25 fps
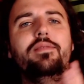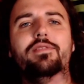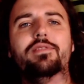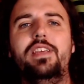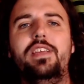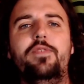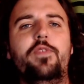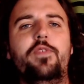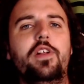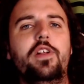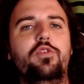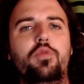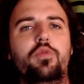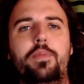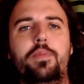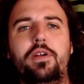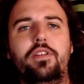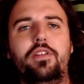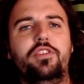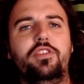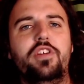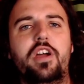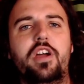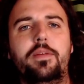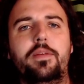Defense, we're barely
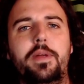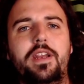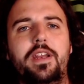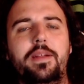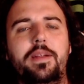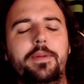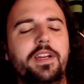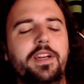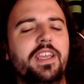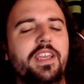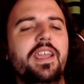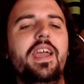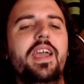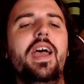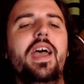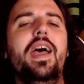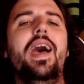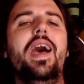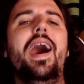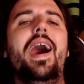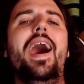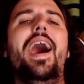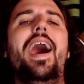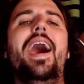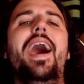talking about anybody.
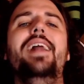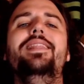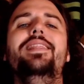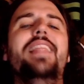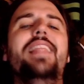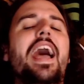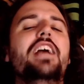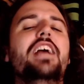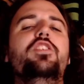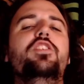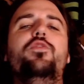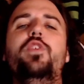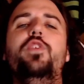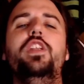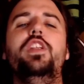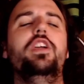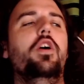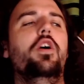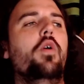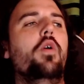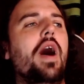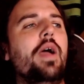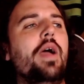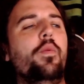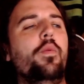Last
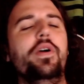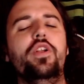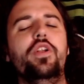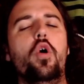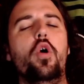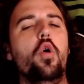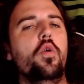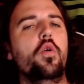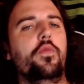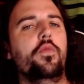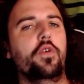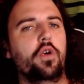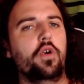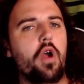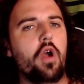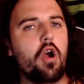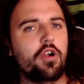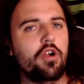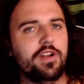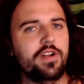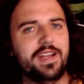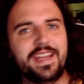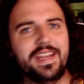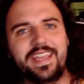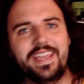video, I went over
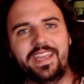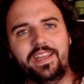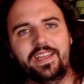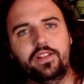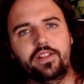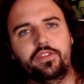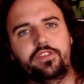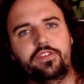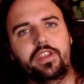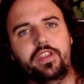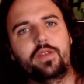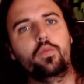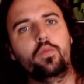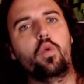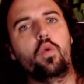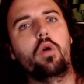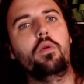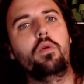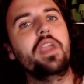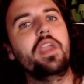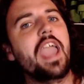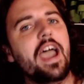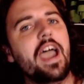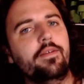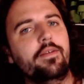our needs and what
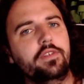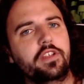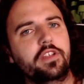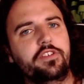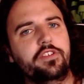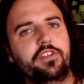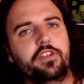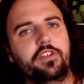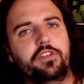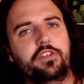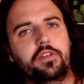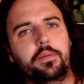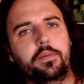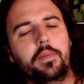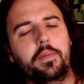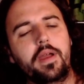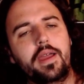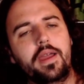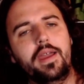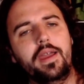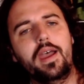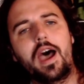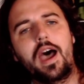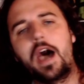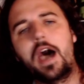we have in the system.
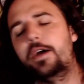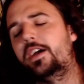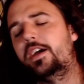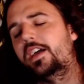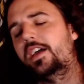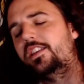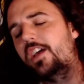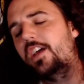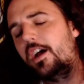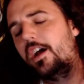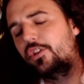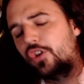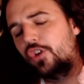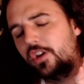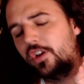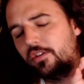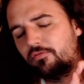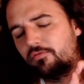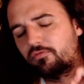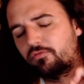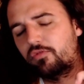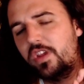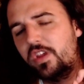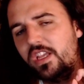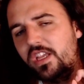I'm going to touch on it
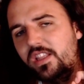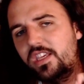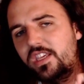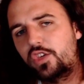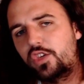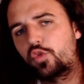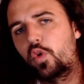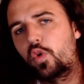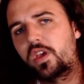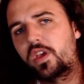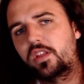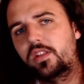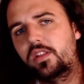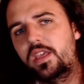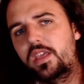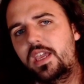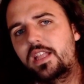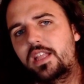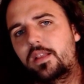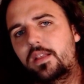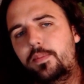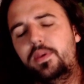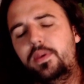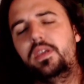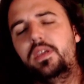really quickly at
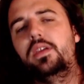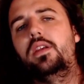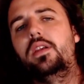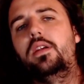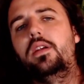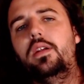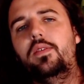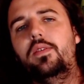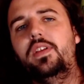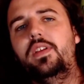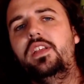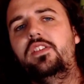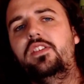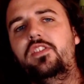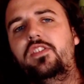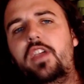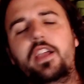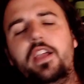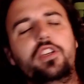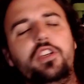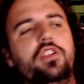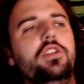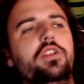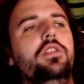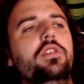the beginning of each
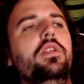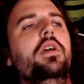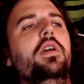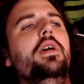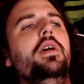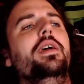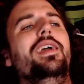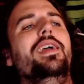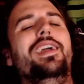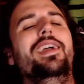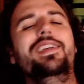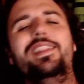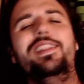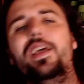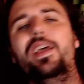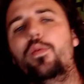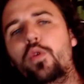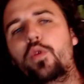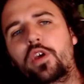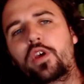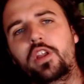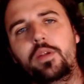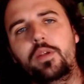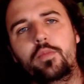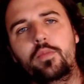section, and then
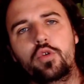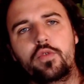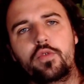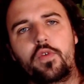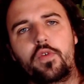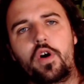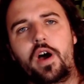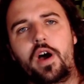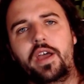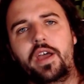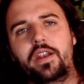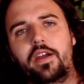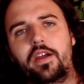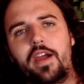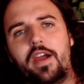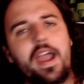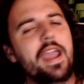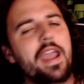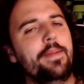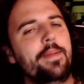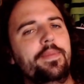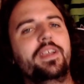we're going to move on, all right?